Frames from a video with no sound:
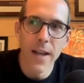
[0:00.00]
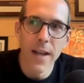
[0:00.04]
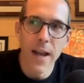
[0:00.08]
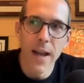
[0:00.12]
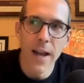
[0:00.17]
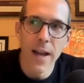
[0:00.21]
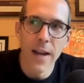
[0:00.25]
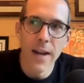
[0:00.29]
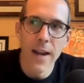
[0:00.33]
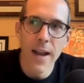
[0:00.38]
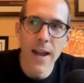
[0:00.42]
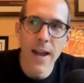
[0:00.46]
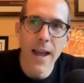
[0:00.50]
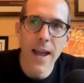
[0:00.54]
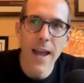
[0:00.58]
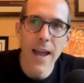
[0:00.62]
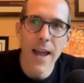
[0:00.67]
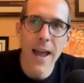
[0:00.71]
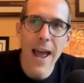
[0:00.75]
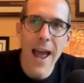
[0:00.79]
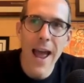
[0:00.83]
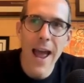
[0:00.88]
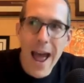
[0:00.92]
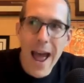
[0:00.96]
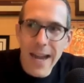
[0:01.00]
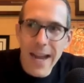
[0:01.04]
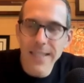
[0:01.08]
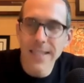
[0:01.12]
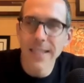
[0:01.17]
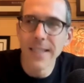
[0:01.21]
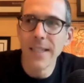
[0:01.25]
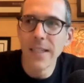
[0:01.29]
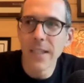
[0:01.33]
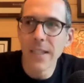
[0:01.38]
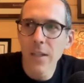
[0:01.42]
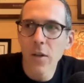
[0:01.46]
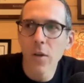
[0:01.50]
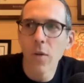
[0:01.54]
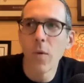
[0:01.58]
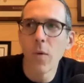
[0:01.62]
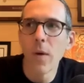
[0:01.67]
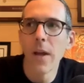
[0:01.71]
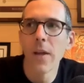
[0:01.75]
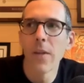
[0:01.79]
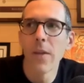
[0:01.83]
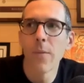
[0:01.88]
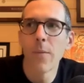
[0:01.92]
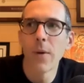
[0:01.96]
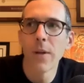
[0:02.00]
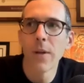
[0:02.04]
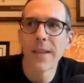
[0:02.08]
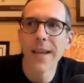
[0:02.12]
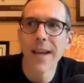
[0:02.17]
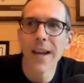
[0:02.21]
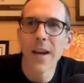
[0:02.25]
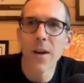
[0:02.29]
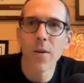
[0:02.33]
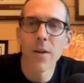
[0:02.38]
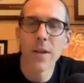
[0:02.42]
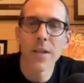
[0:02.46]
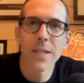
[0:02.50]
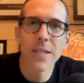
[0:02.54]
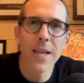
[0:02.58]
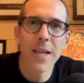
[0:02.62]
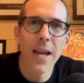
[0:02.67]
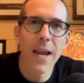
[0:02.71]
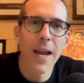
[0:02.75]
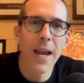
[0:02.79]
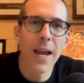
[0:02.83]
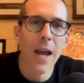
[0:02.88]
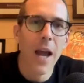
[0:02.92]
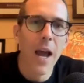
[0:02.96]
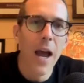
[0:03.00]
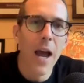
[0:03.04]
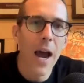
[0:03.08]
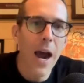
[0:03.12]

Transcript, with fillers: had to deal with, but they always say,